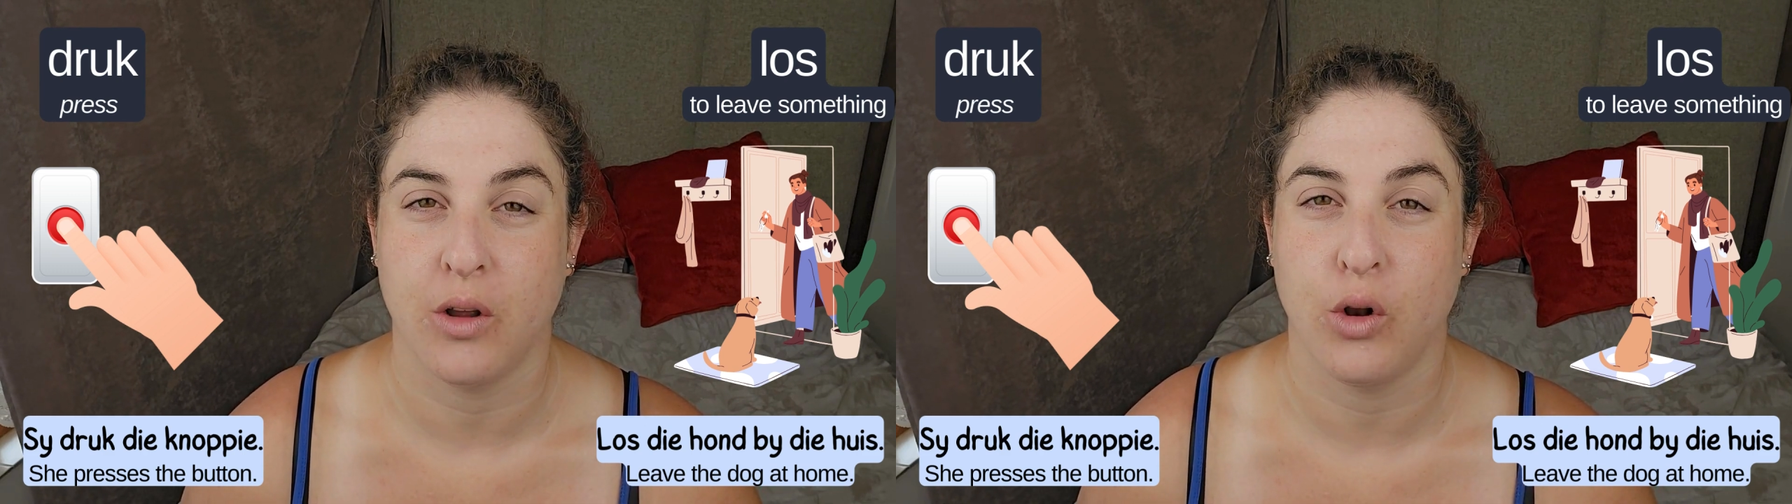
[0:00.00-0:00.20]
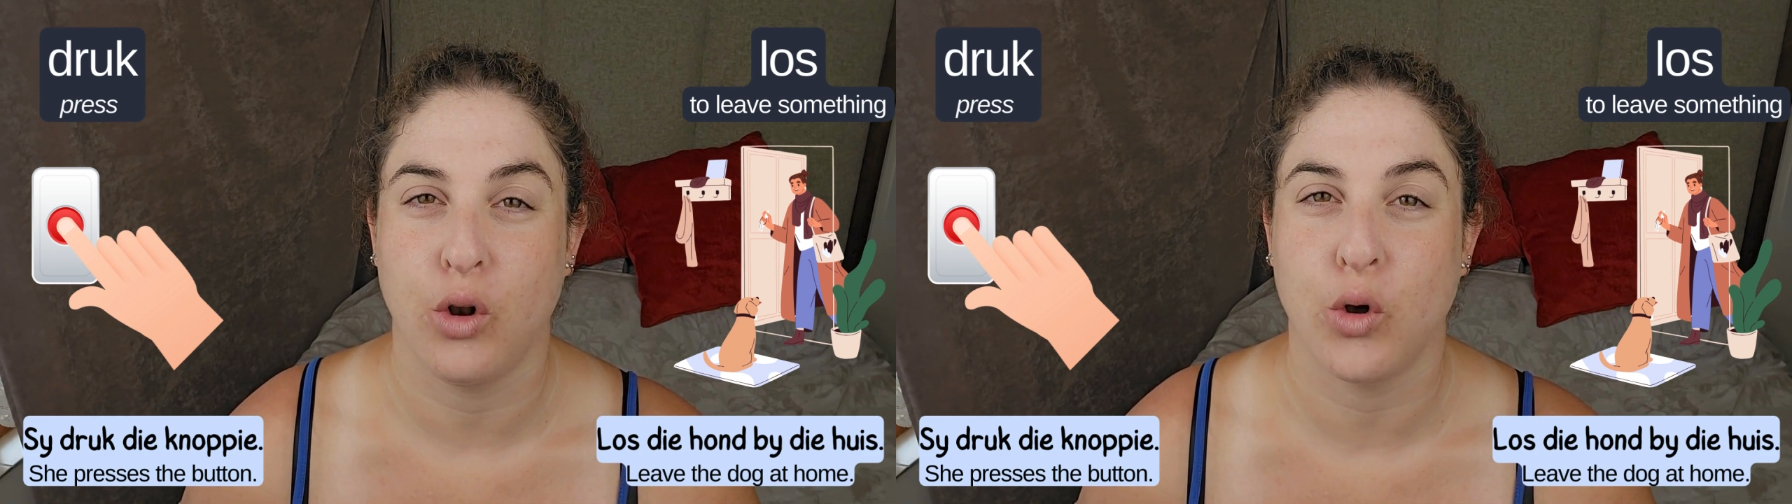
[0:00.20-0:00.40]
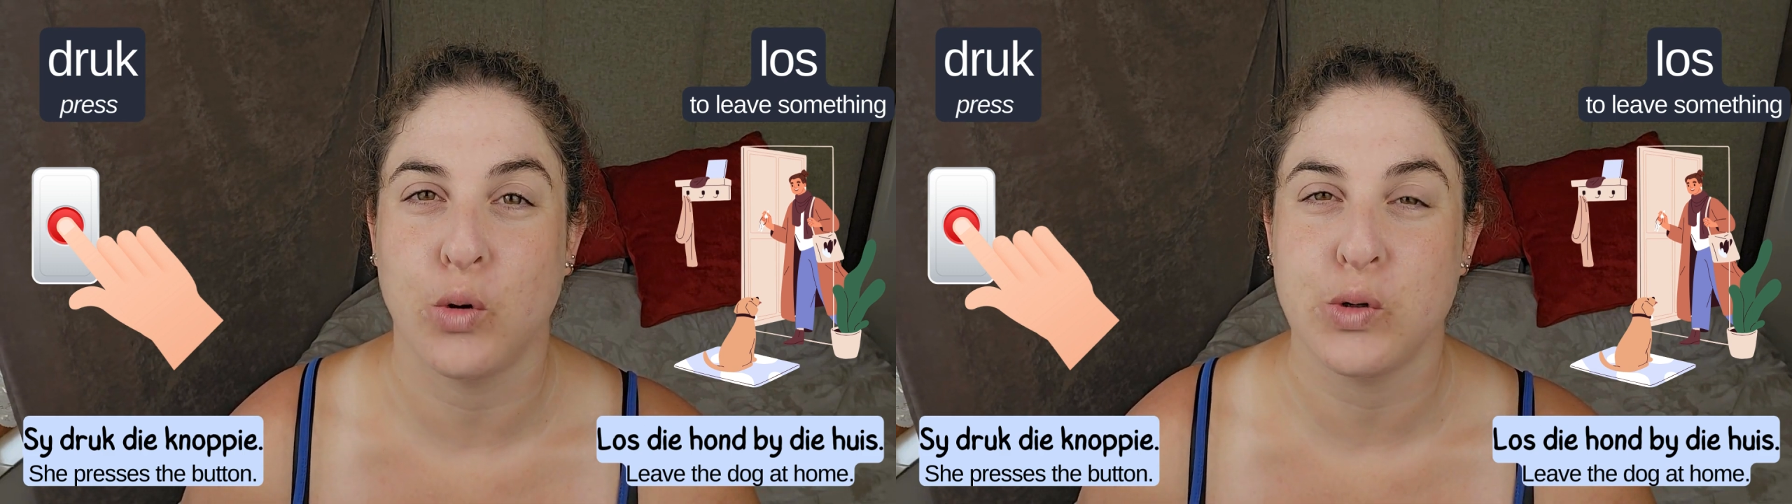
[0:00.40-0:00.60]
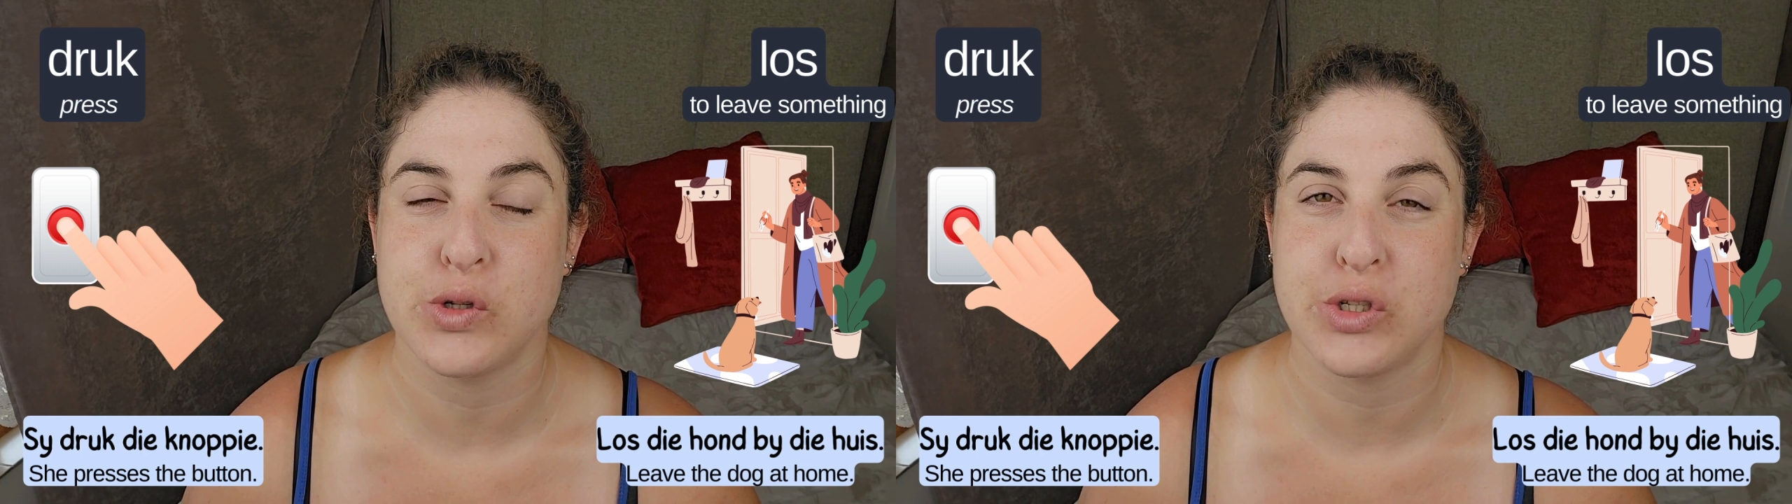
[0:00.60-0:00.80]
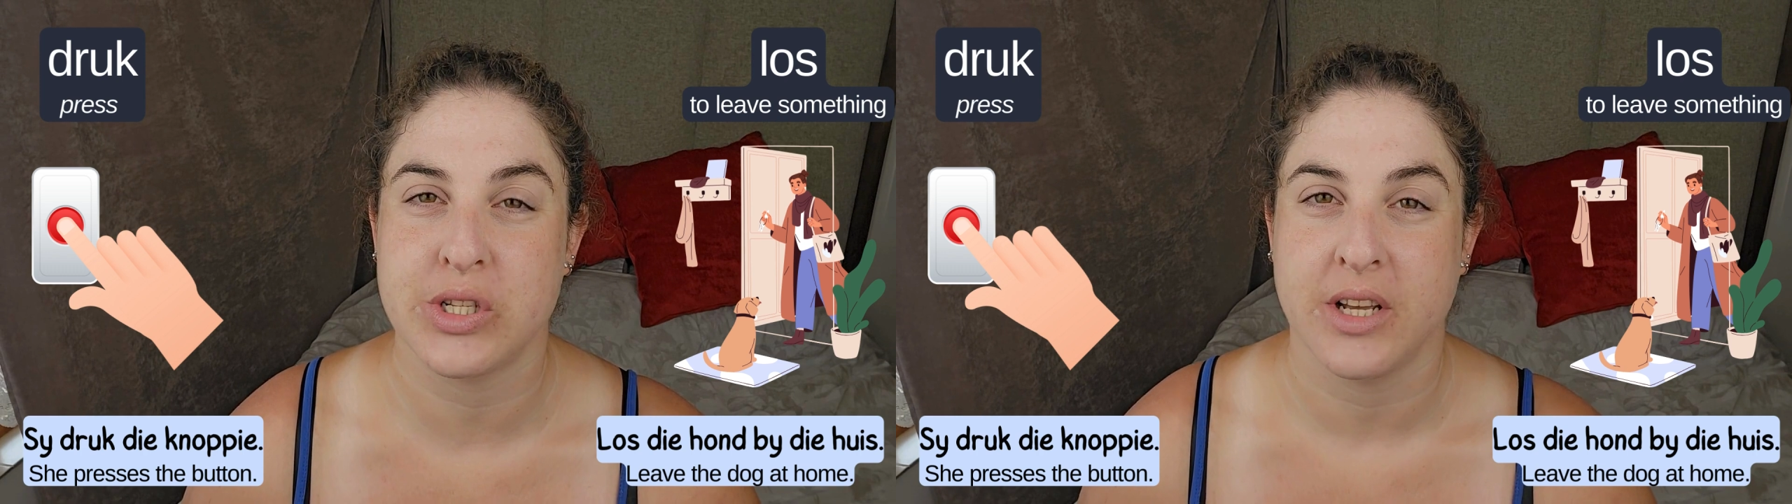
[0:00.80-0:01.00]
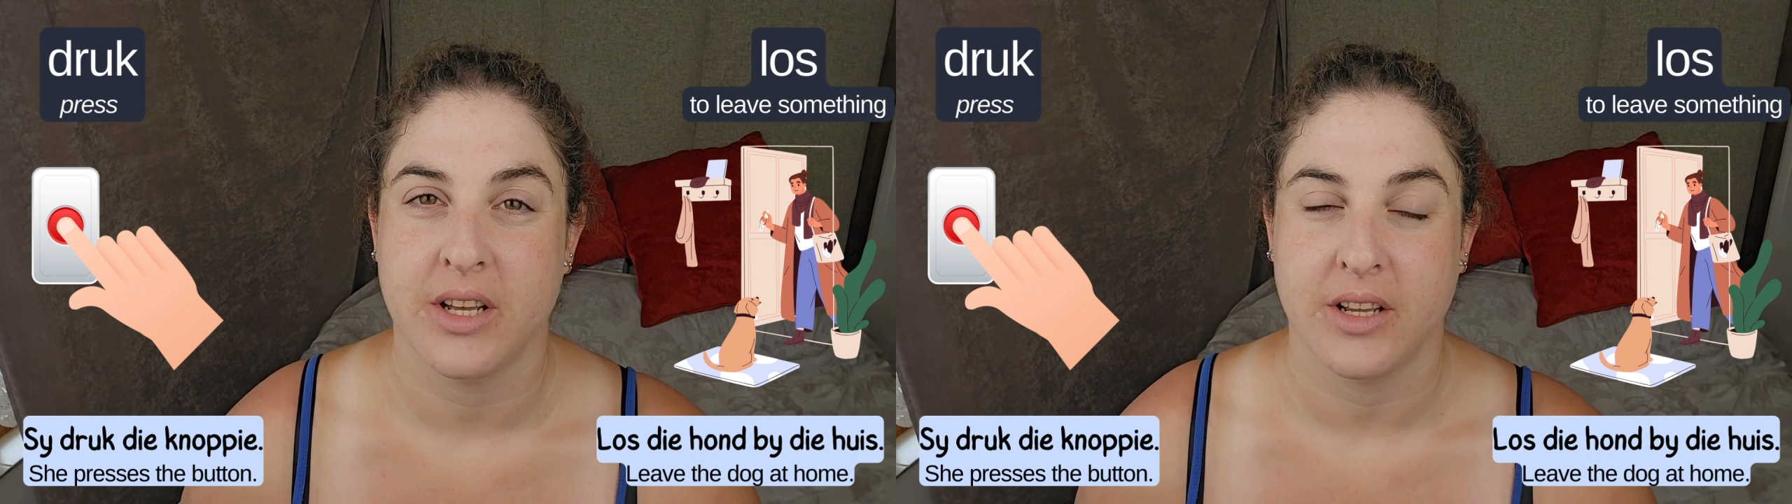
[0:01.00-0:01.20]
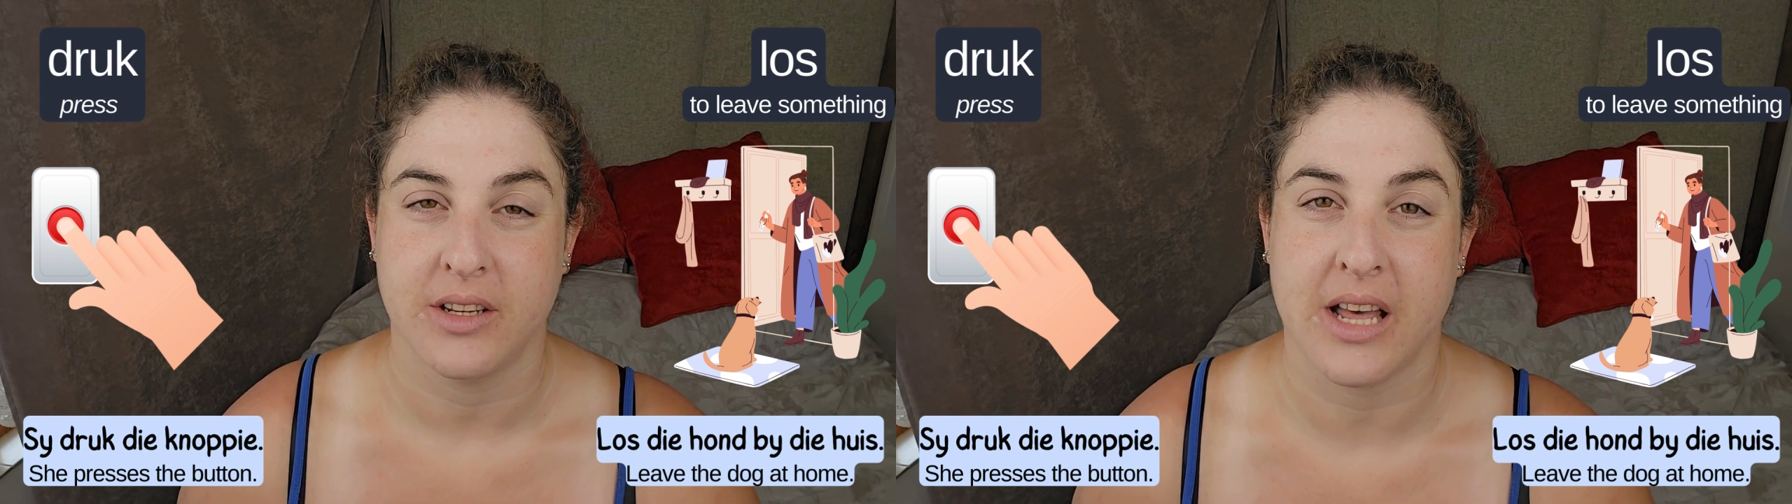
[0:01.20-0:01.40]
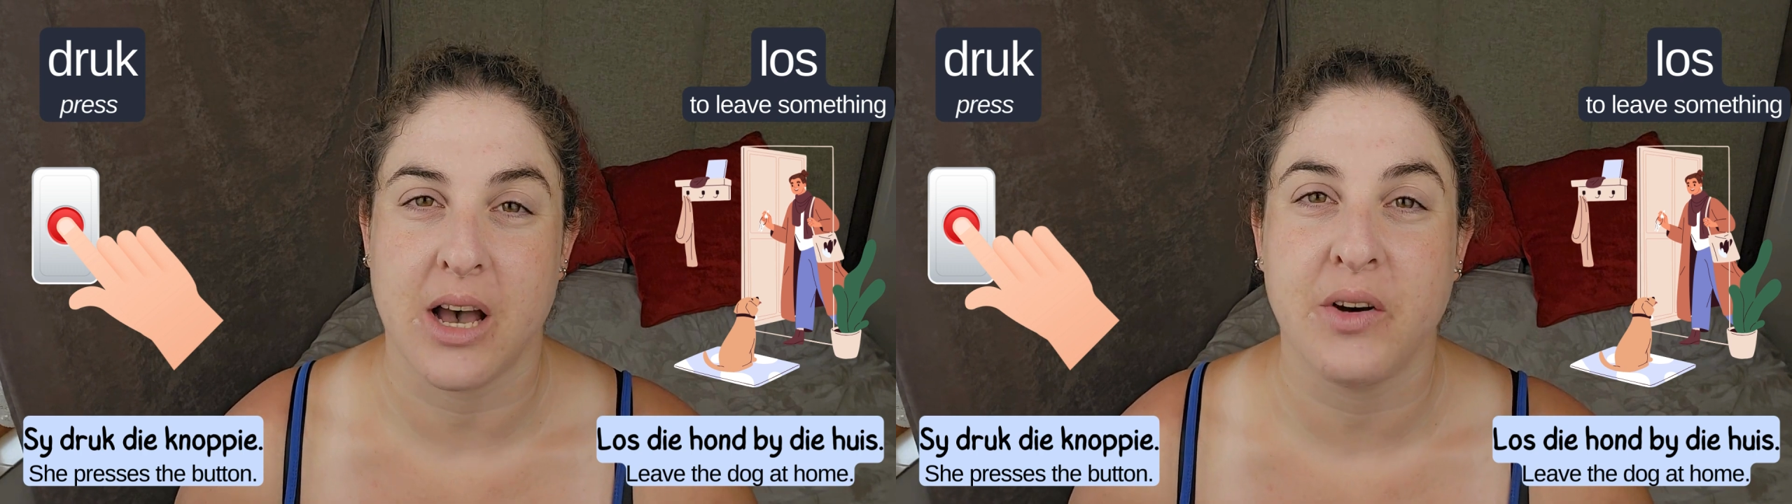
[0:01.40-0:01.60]
Los.
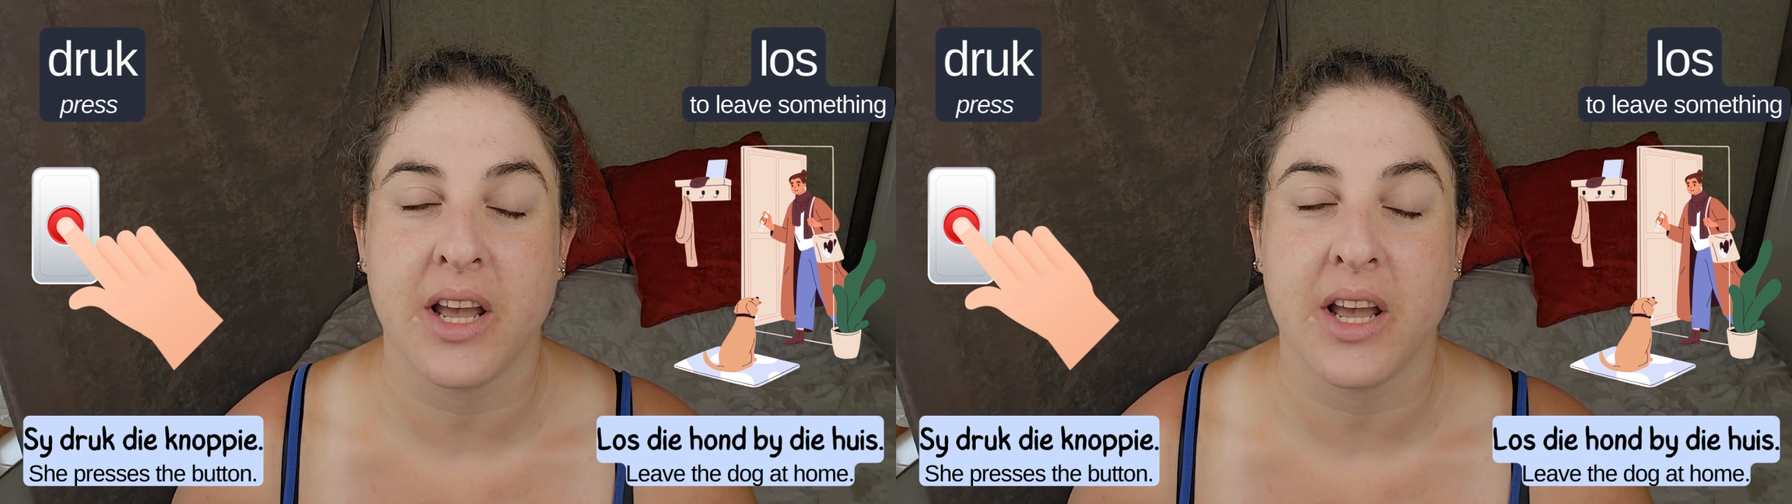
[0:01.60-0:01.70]
Now,